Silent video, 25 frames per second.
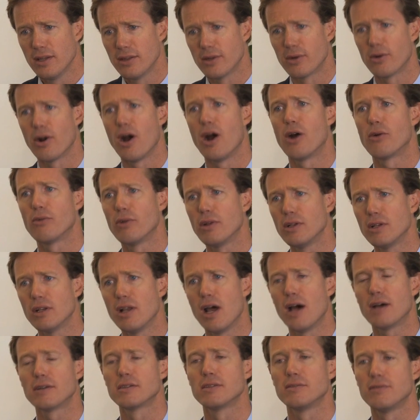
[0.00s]
there are a
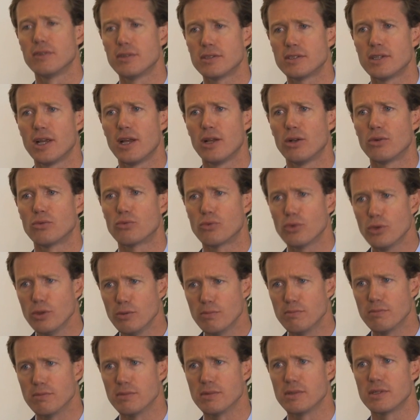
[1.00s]
lot of hotel
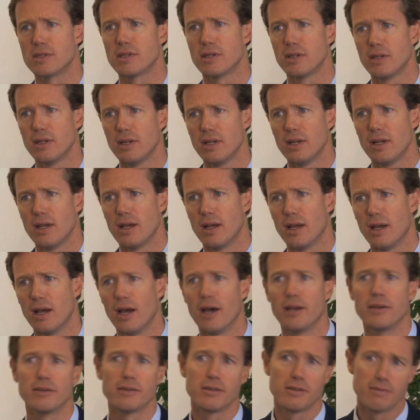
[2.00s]
rooms
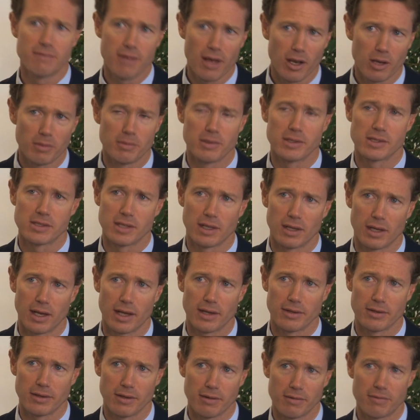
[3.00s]
under development in
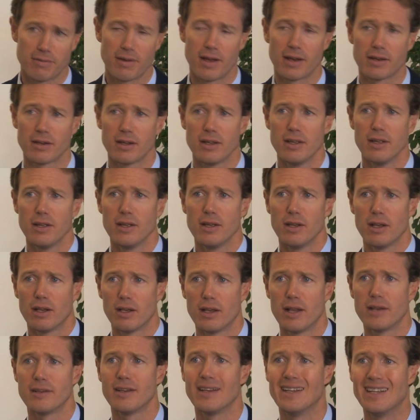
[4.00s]
London. In fact,
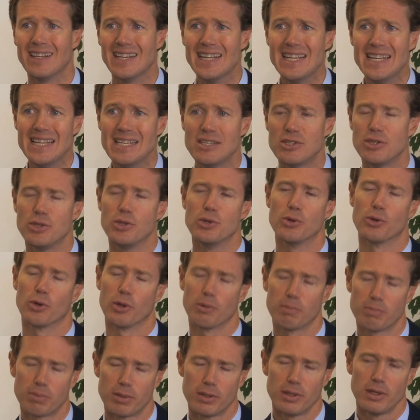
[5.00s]
London leads
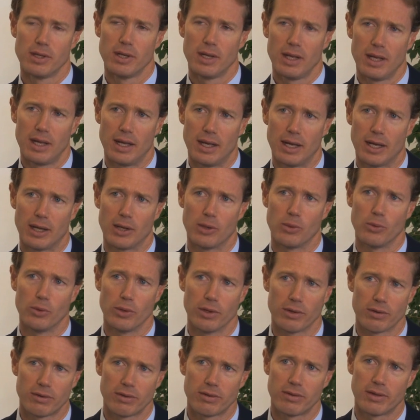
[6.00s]
Europe
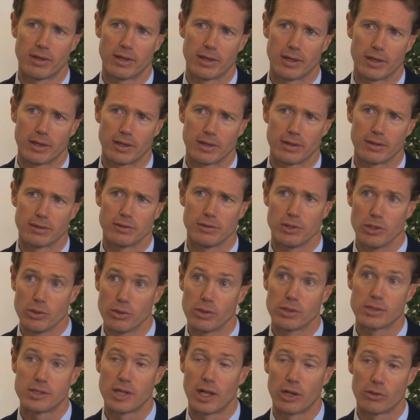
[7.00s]
with
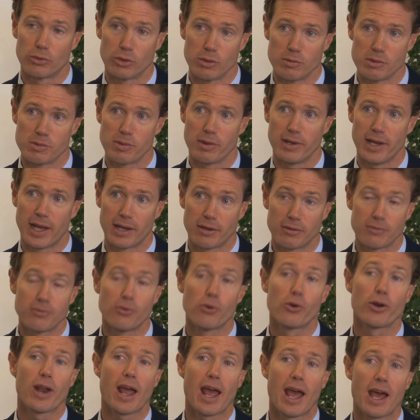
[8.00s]
new hotel rooms being added,
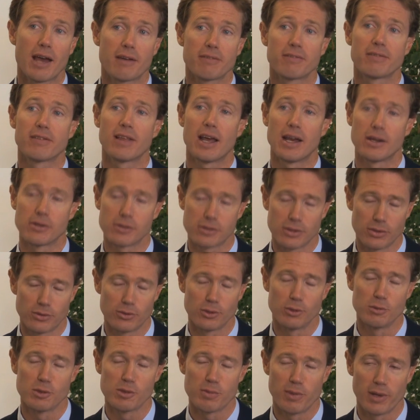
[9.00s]
4,500
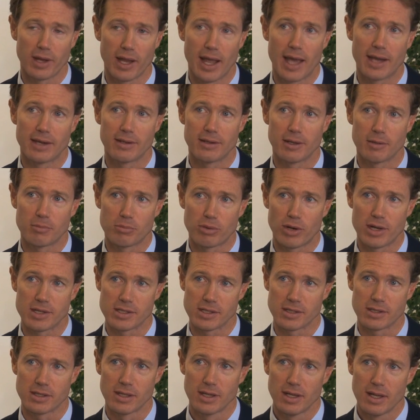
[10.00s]
rooms being added at
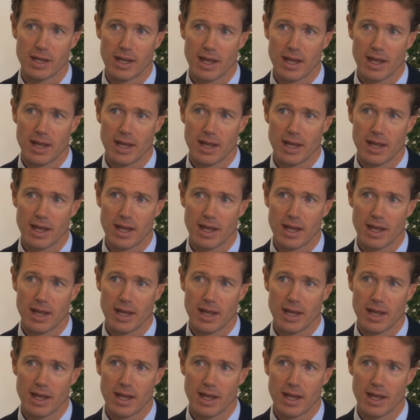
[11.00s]
present.